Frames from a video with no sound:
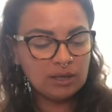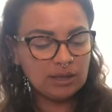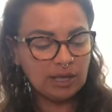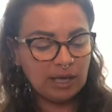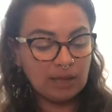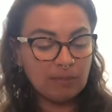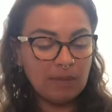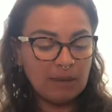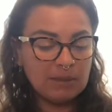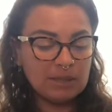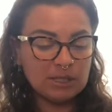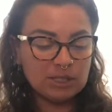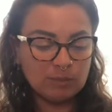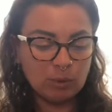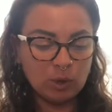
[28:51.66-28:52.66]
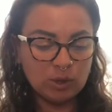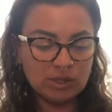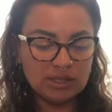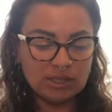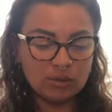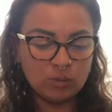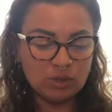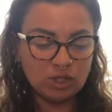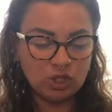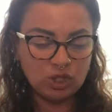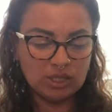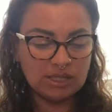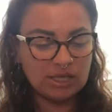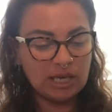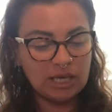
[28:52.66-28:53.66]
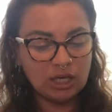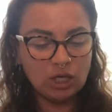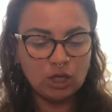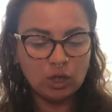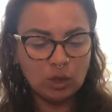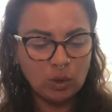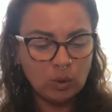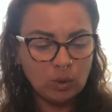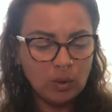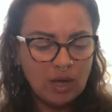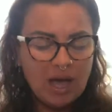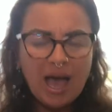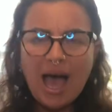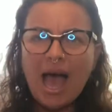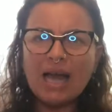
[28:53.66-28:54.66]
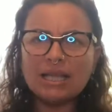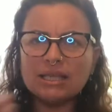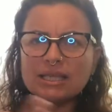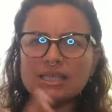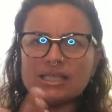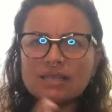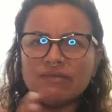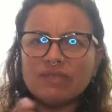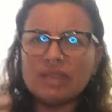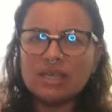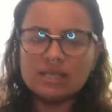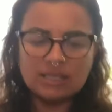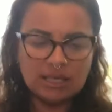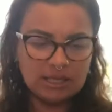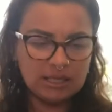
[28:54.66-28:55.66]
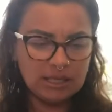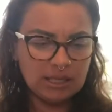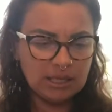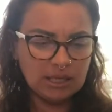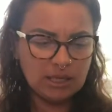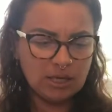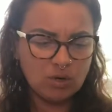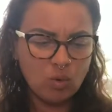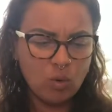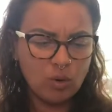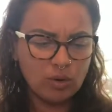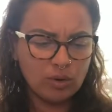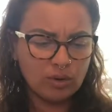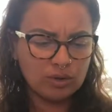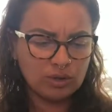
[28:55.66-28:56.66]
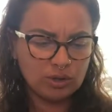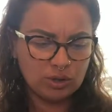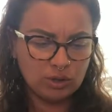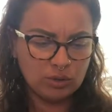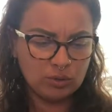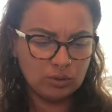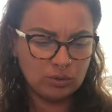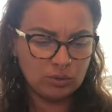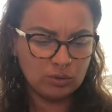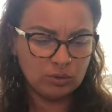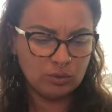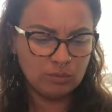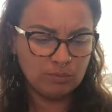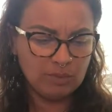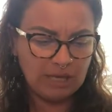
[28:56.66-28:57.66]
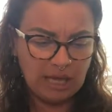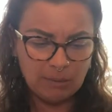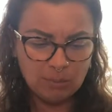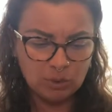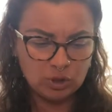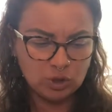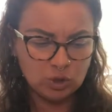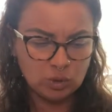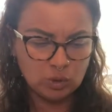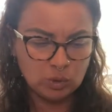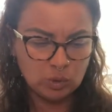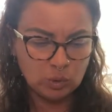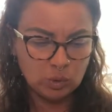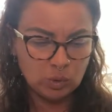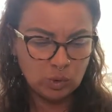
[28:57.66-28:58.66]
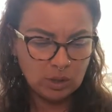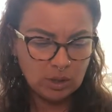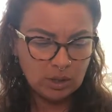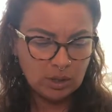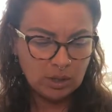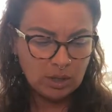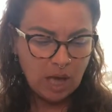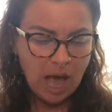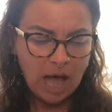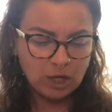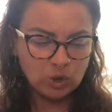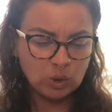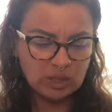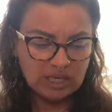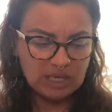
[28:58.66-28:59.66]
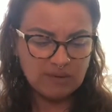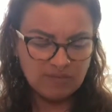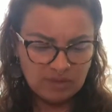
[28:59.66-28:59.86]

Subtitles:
Like maybe this person was just like, you know, had a list of things they needed in order to be able to actually give